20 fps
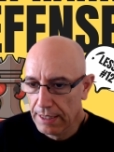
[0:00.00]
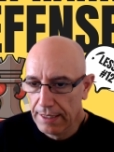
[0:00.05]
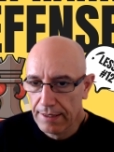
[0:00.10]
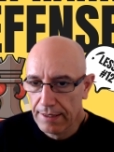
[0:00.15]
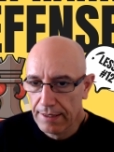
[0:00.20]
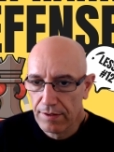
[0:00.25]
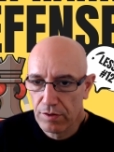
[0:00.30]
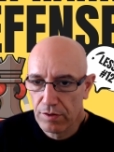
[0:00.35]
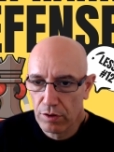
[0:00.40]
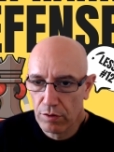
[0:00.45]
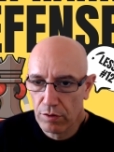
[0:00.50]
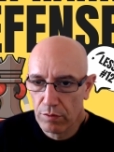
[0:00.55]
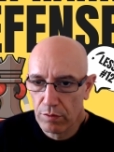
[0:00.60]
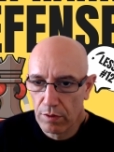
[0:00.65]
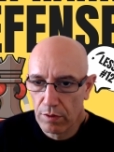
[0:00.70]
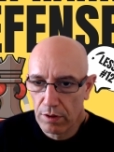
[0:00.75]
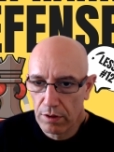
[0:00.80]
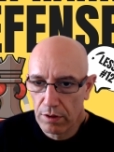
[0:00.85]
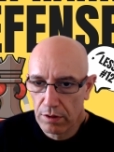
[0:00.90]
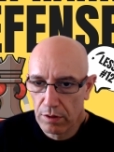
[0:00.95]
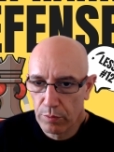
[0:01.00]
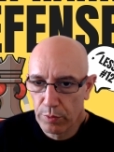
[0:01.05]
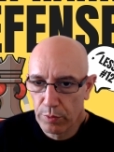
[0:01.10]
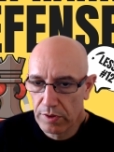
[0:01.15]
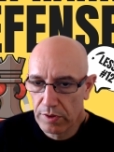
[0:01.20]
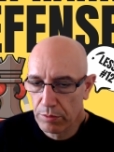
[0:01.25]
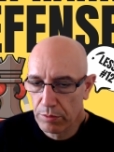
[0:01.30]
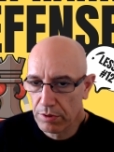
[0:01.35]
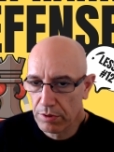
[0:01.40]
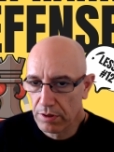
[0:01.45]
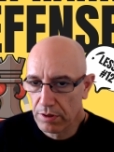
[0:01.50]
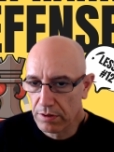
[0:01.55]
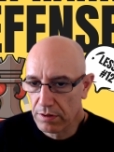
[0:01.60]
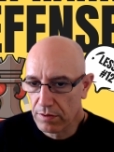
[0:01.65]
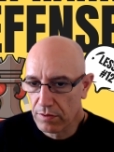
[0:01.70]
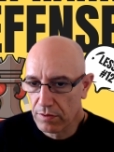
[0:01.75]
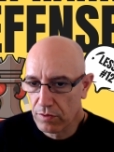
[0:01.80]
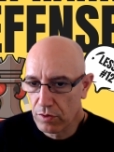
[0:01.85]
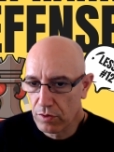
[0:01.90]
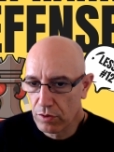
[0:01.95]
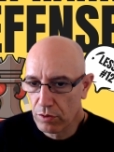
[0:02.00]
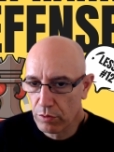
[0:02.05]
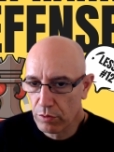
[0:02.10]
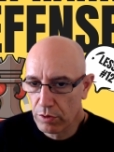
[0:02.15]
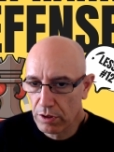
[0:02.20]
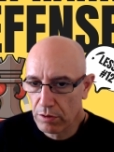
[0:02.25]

So only possibility is to go here,